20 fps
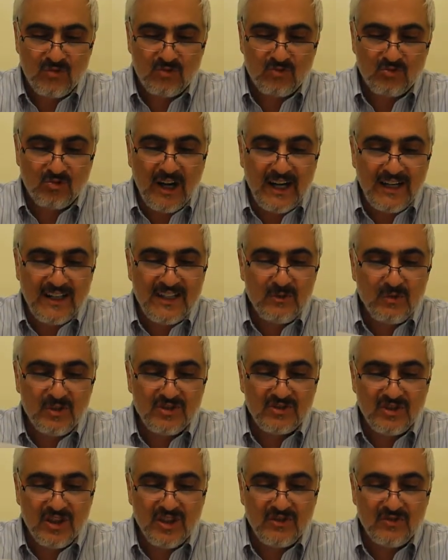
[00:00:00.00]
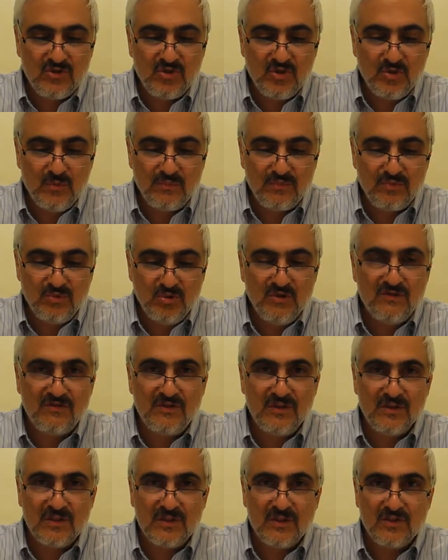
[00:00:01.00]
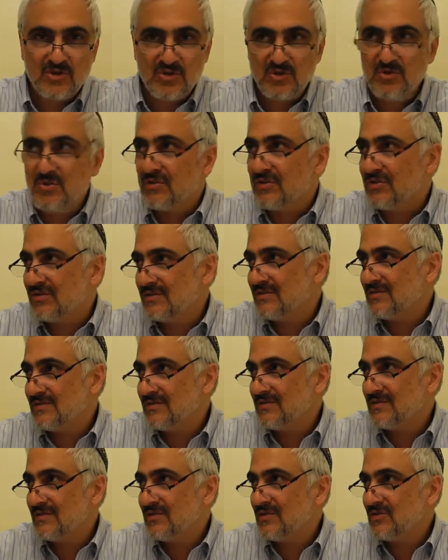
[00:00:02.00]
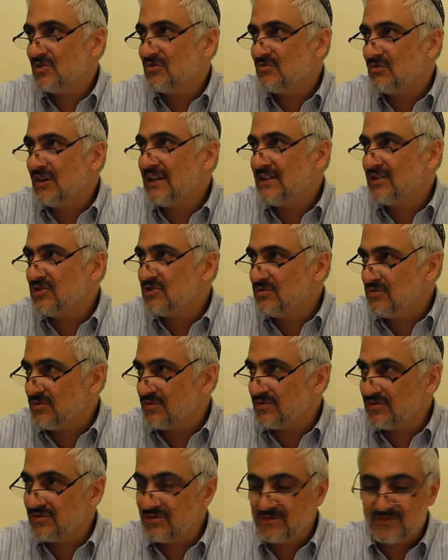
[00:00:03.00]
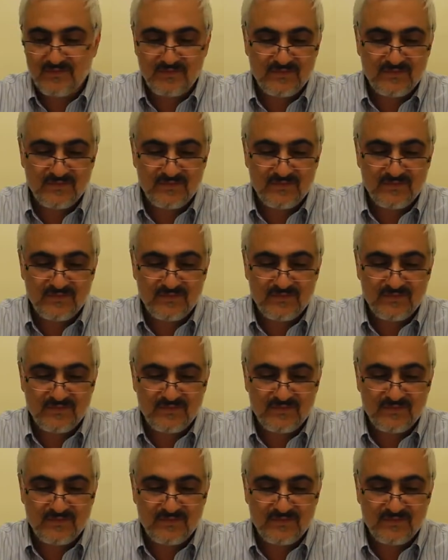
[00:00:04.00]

Writing was done to prove the truth, to write a truth.